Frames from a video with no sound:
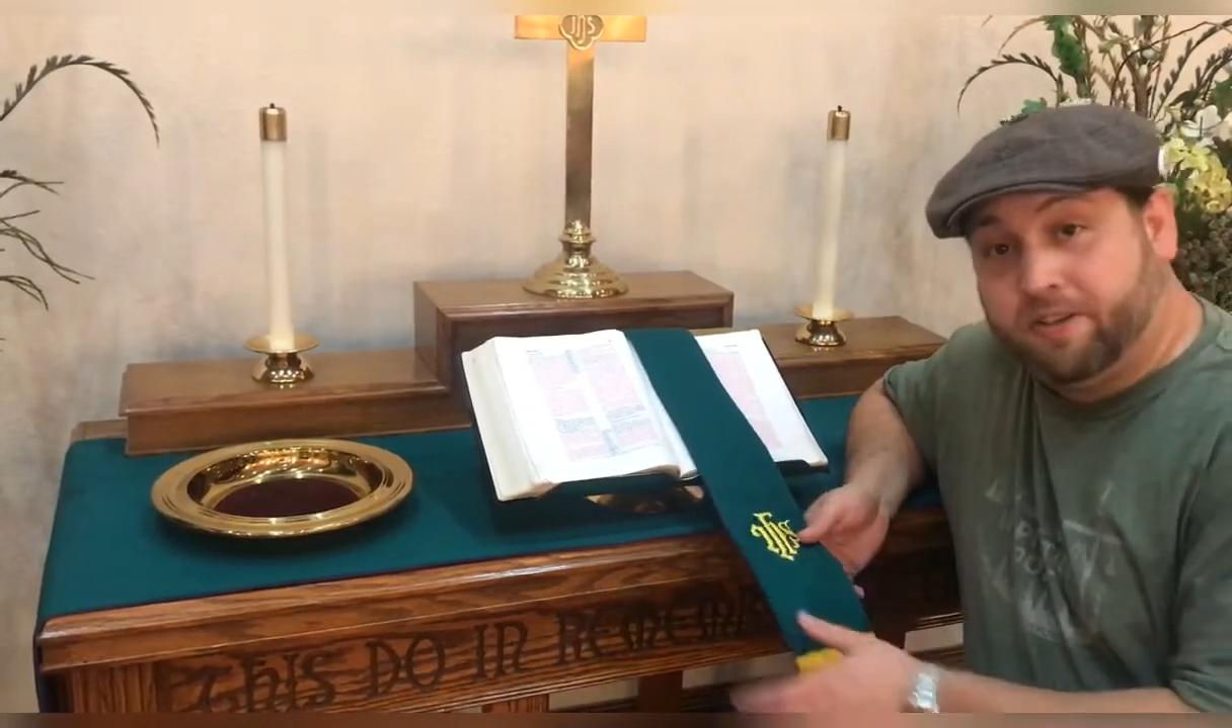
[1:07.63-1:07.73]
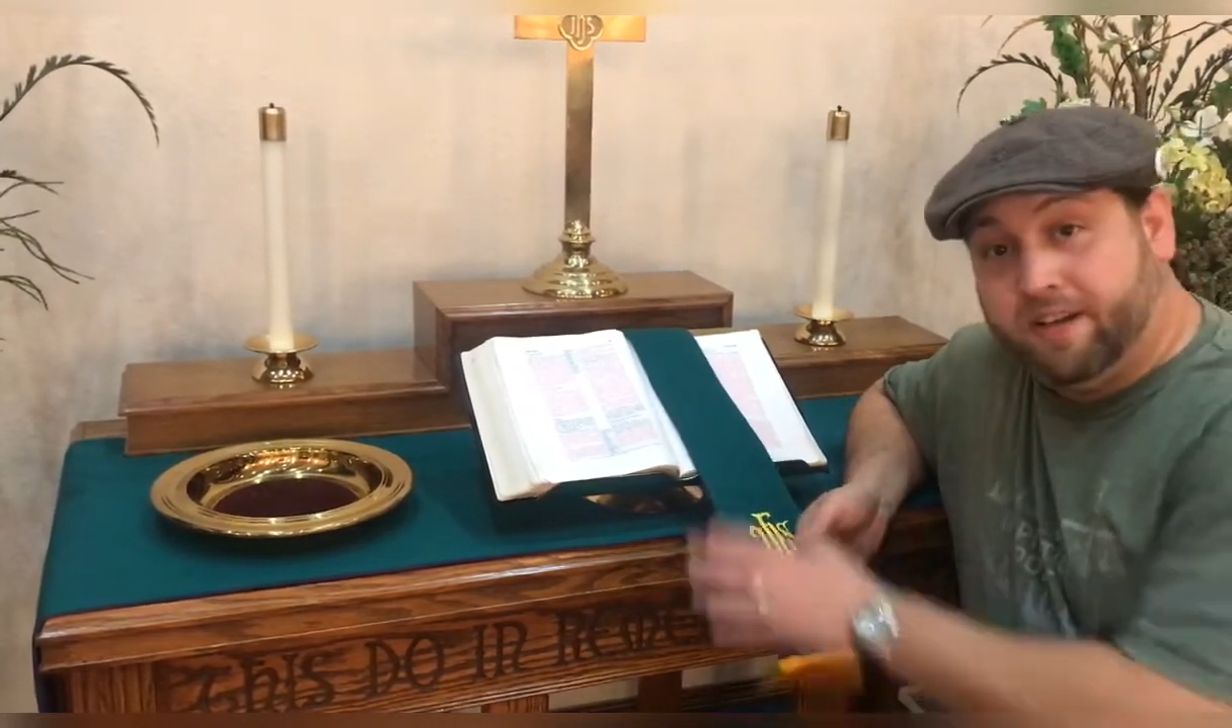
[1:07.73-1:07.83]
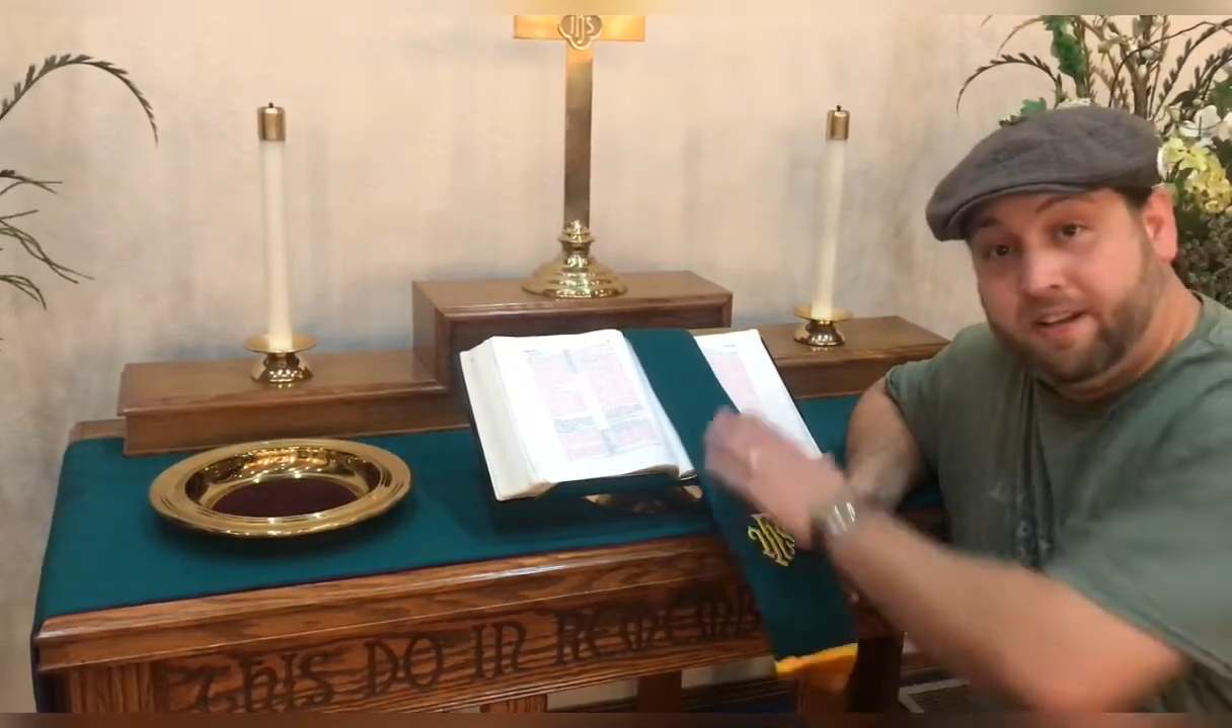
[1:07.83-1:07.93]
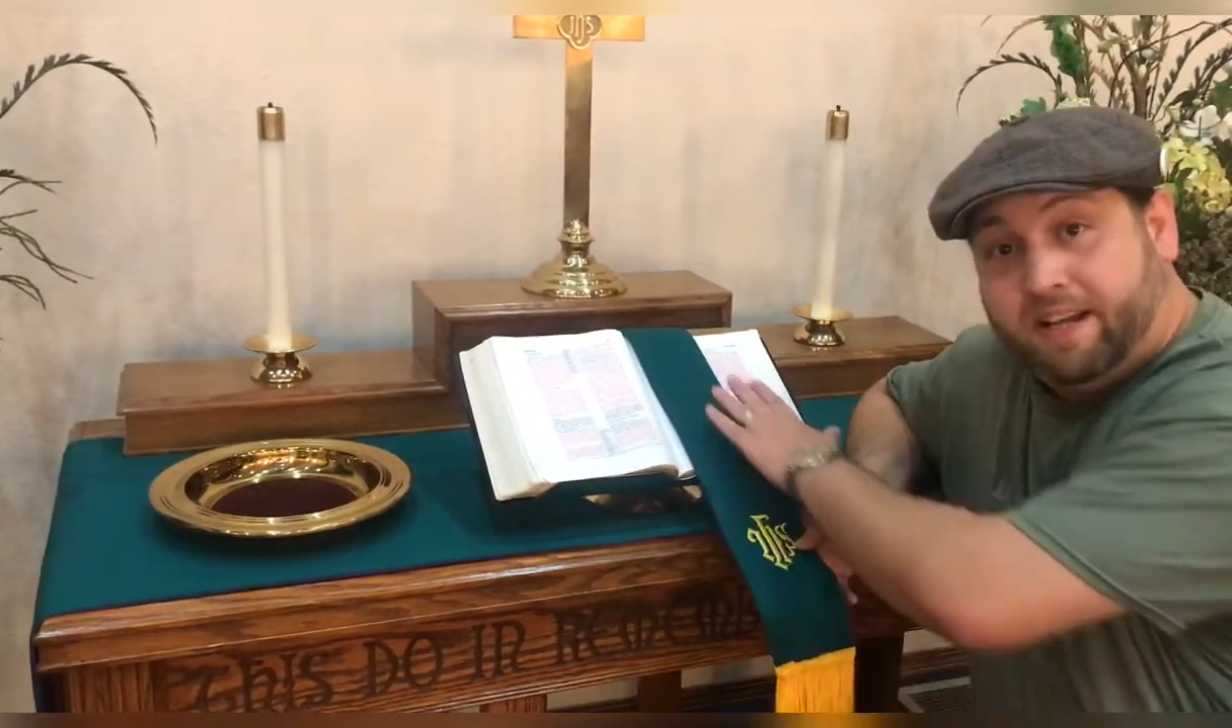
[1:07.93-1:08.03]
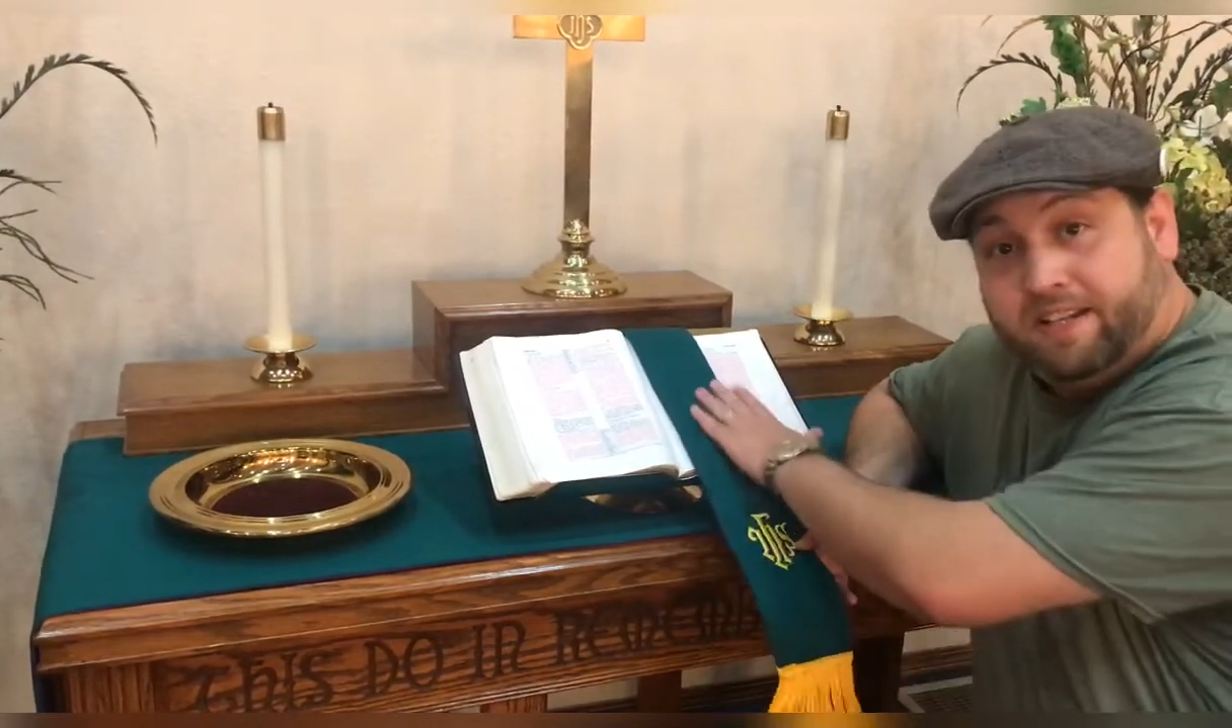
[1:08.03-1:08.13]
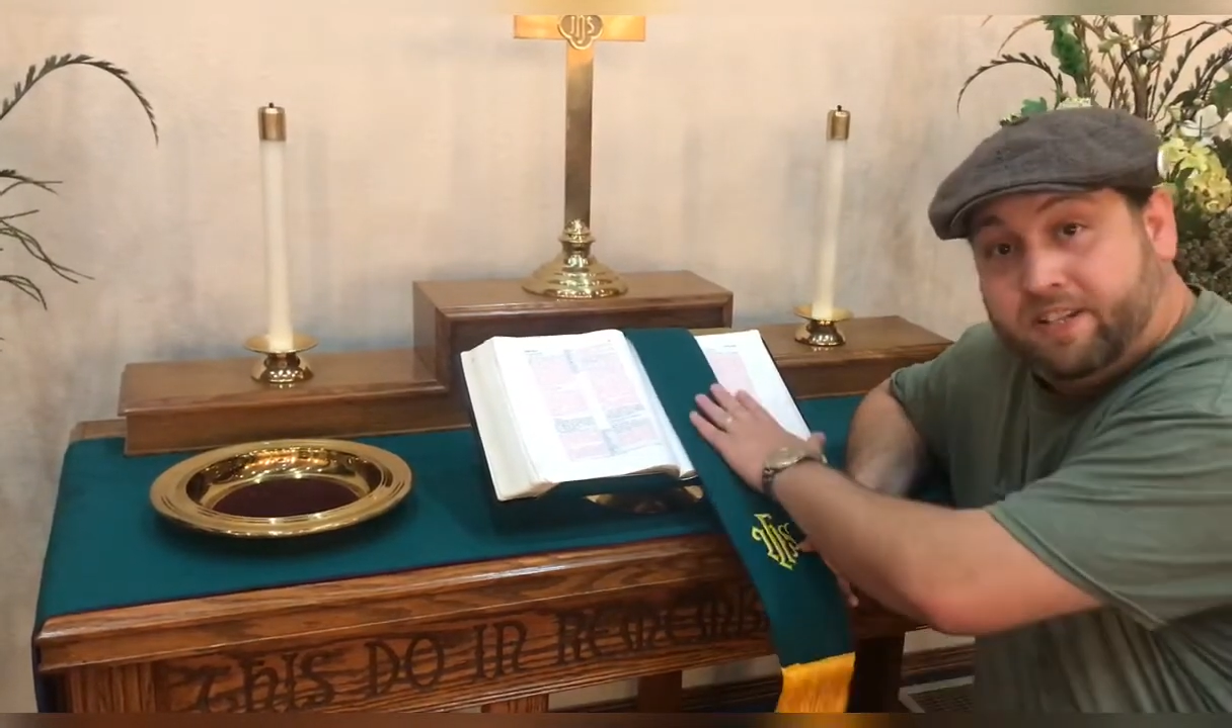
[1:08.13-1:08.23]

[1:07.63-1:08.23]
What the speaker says: that lays